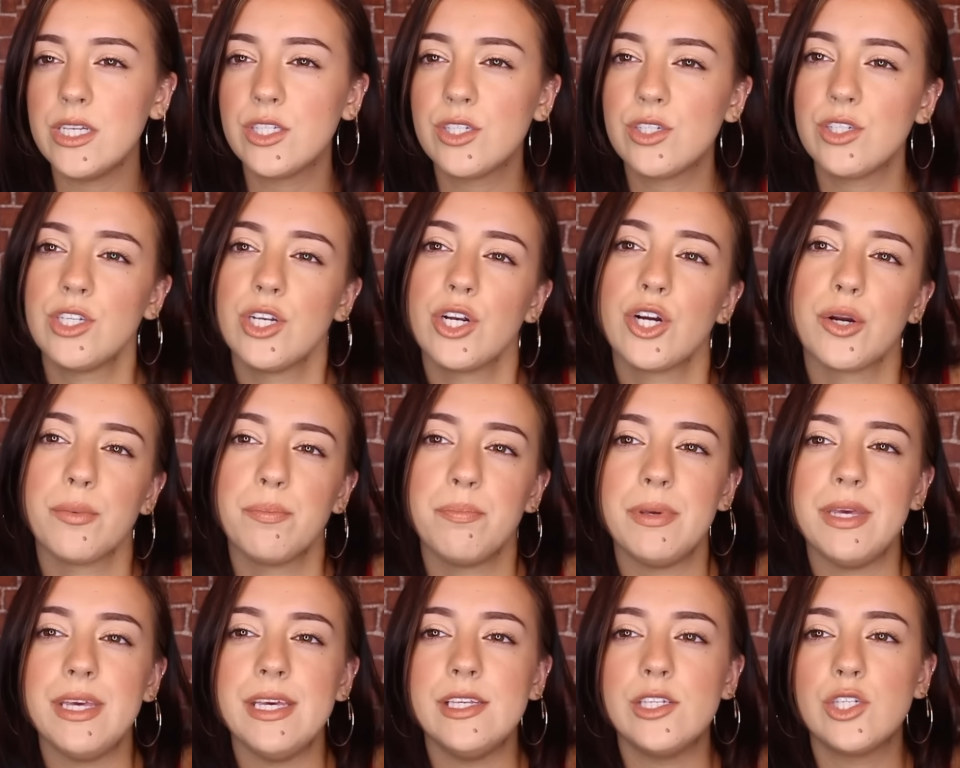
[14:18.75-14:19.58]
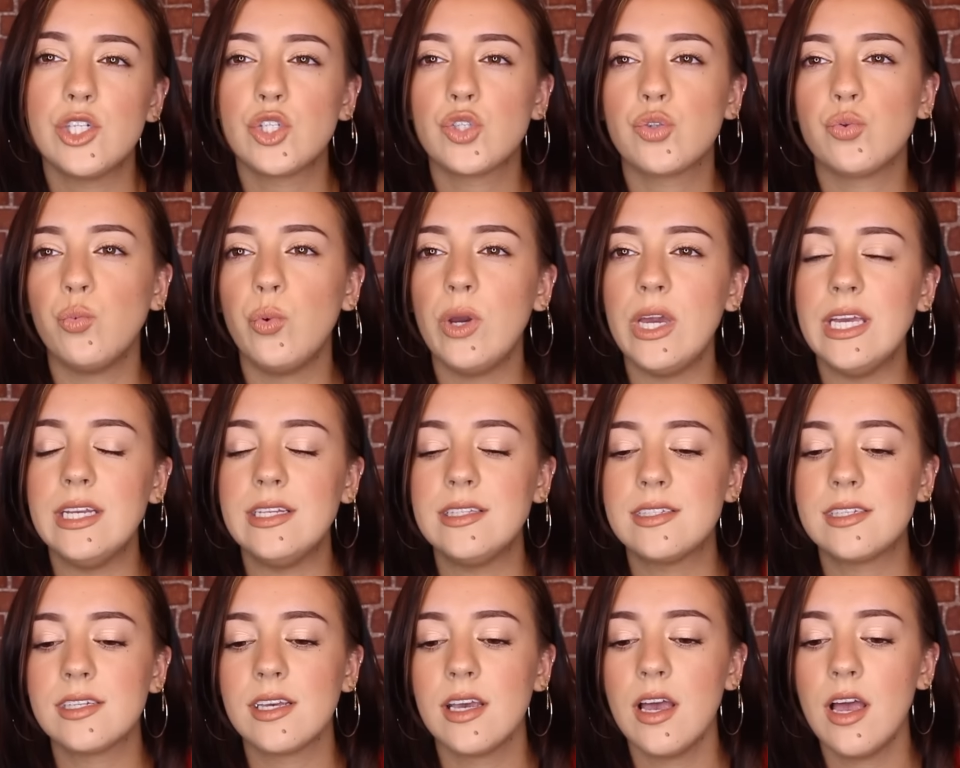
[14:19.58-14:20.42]
syrupy,
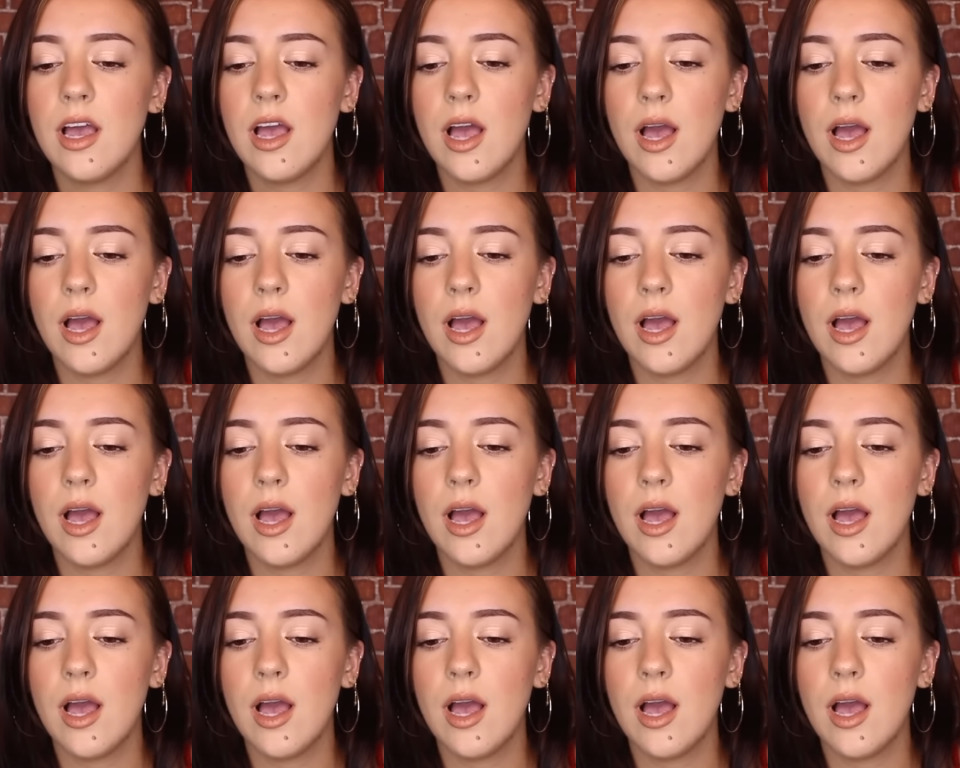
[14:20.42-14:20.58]
sweet,